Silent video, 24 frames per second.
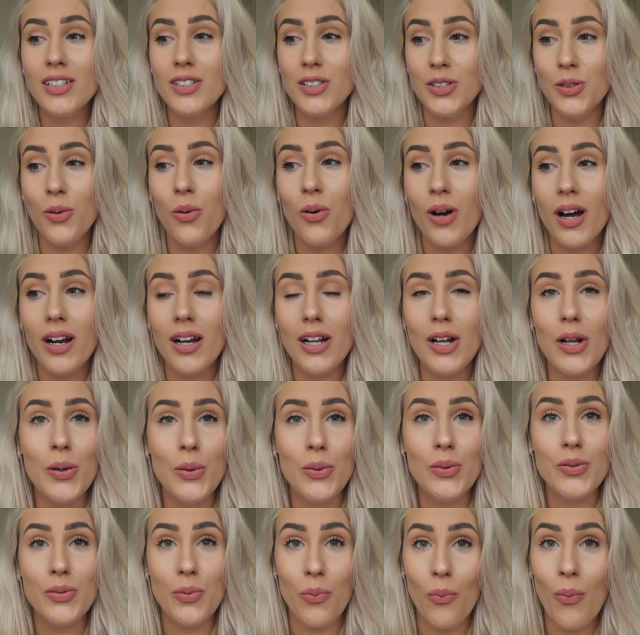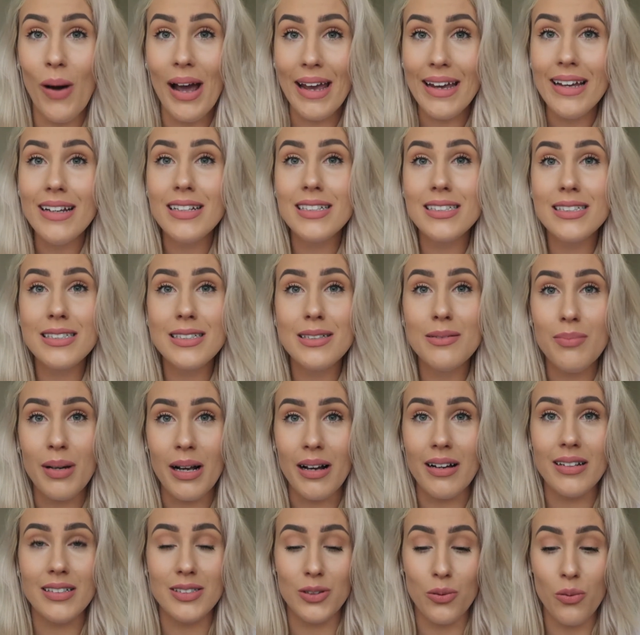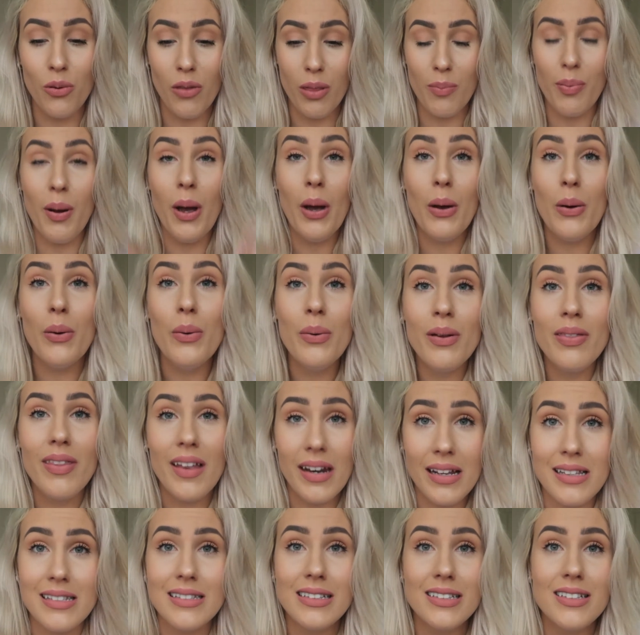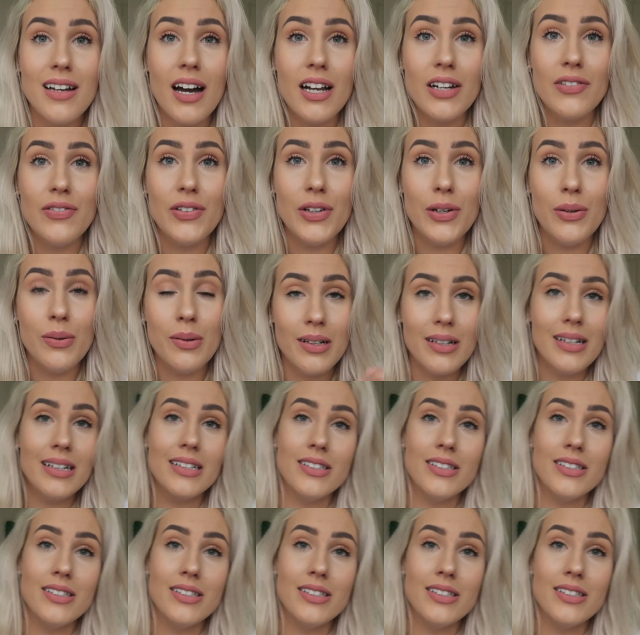You're gonna lose weight because all the poo that is inside of you